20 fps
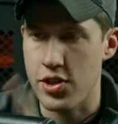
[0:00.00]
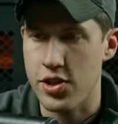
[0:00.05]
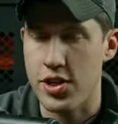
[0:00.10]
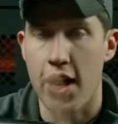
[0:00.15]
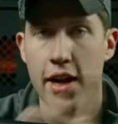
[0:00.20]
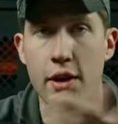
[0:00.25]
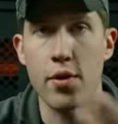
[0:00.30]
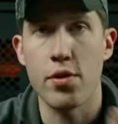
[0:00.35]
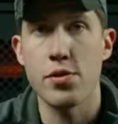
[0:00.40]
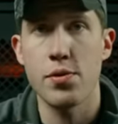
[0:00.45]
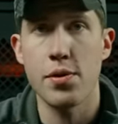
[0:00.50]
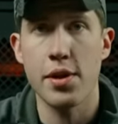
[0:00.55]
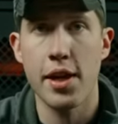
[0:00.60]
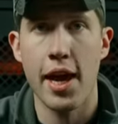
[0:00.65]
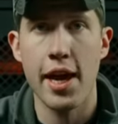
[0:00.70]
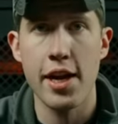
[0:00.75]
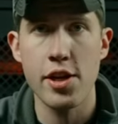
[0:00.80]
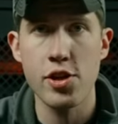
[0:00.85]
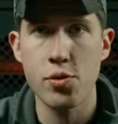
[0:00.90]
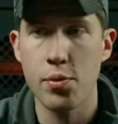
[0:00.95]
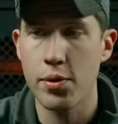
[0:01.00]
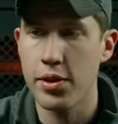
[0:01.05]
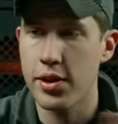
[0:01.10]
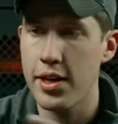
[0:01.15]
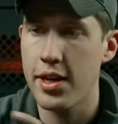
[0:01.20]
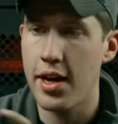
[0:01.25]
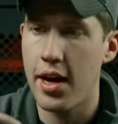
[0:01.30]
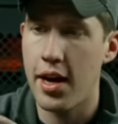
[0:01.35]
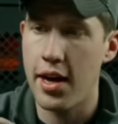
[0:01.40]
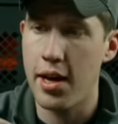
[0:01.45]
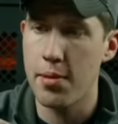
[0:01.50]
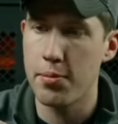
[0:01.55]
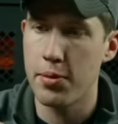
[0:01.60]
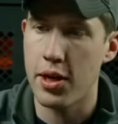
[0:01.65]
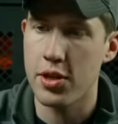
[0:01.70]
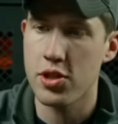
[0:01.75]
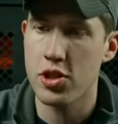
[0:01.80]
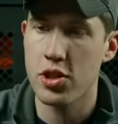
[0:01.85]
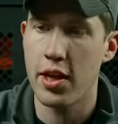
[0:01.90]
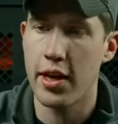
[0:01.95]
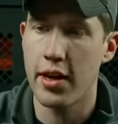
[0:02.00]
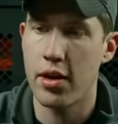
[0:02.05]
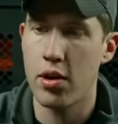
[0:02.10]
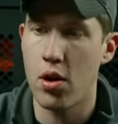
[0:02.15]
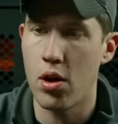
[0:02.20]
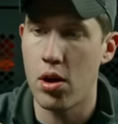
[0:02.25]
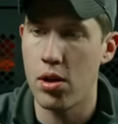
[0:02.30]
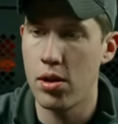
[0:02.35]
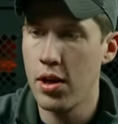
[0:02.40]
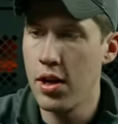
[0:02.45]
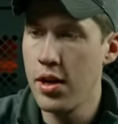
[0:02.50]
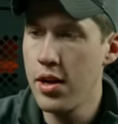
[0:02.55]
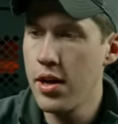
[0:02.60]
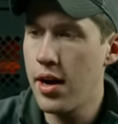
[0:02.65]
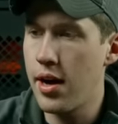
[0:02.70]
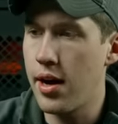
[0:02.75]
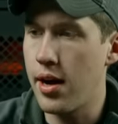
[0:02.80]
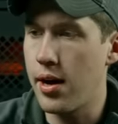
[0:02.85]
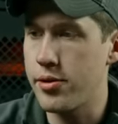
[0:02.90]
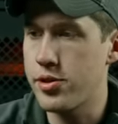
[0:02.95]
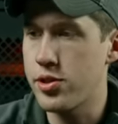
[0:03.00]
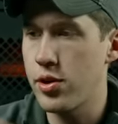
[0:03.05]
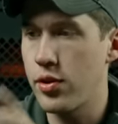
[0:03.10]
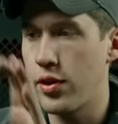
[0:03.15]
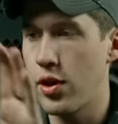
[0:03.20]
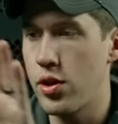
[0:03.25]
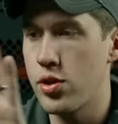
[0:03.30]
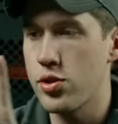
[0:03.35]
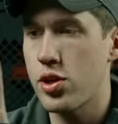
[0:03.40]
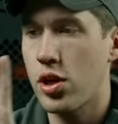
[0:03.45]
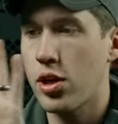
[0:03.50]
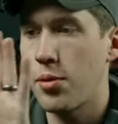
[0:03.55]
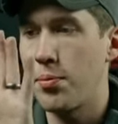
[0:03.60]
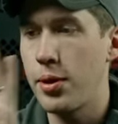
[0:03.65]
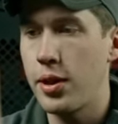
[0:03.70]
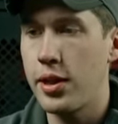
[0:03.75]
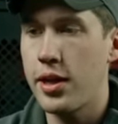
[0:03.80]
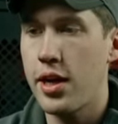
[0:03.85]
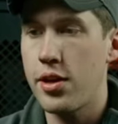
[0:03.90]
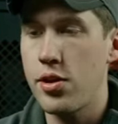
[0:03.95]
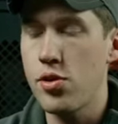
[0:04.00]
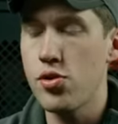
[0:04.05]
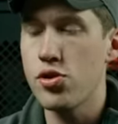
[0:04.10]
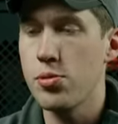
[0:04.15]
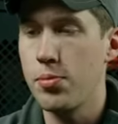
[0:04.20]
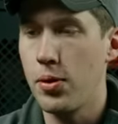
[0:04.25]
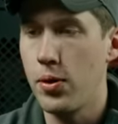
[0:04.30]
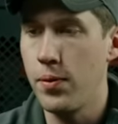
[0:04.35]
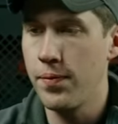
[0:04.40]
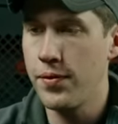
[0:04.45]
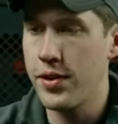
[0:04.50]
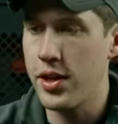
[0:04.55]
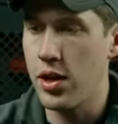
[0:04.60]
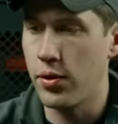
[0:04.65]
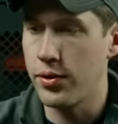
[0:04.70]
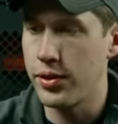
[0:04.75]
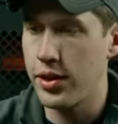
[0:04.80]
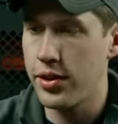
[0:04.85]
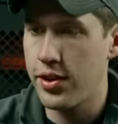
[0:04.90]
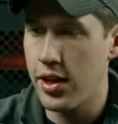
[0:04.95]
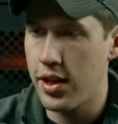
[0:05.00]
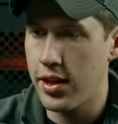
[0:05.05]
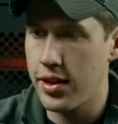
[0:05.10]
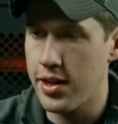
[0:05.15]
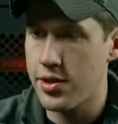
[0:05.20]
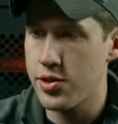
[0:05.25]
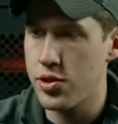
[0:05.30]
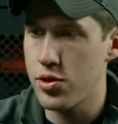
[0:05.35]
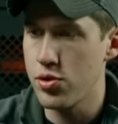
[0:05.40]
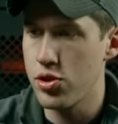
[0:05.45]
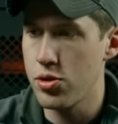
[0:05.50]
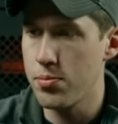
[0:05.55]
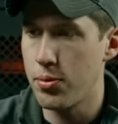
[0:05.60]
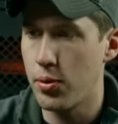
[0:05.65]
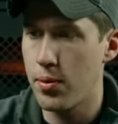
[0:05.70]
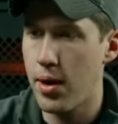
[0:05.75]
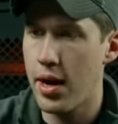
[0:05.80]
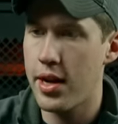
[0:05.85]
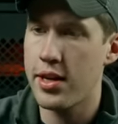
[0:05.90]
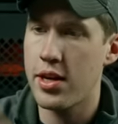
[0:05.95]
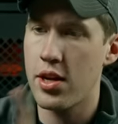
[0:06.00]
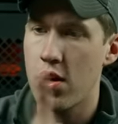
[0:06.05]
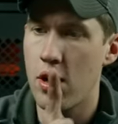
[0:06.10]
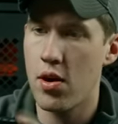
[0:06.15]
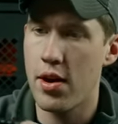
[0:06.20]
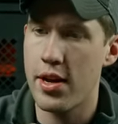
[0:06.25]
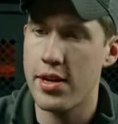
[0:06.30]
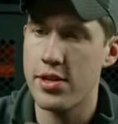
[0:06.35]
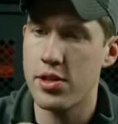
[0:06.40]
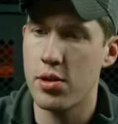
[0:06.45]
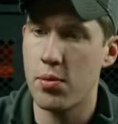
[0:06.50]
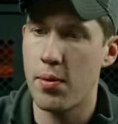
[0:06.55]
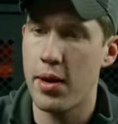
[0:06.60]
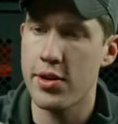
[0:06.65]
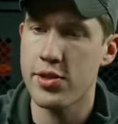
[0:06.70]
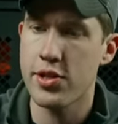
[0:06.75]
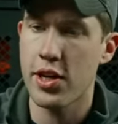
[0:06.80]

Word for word: just not going to engage with the uh, M-LOK slot at all. Uh, so those are completely unusable. The only thing that's usable right here is the rail